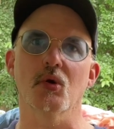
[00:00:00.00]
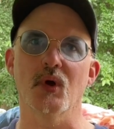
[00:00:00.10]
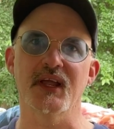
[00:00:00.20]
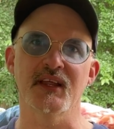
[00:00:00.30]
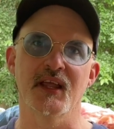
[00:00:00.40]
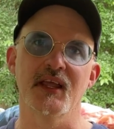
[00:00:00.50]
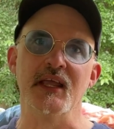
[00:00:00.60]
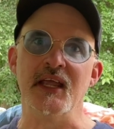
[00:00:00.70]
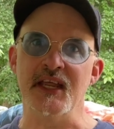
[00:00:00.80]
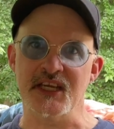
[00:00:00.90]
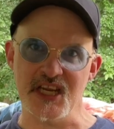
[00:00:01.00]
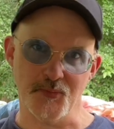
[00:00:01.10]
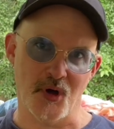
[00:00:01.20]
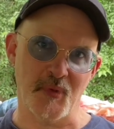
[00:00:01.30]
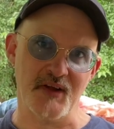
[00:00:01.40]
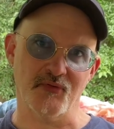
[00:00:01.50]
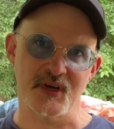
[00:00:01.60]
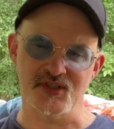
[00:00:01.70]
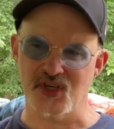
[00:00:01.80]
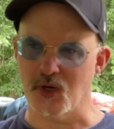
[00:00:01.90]
away and keep all my
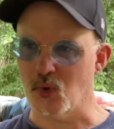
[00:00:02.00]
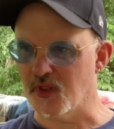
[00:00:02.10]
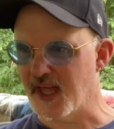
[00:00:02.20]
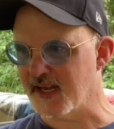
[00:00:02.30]
friends there. Well,